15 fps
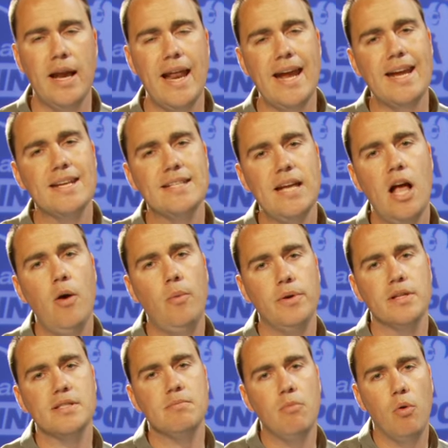And I can tell
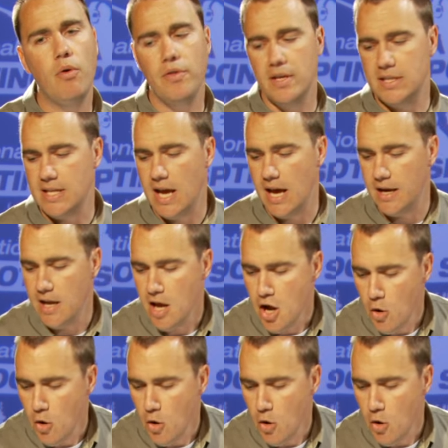when it's more than 10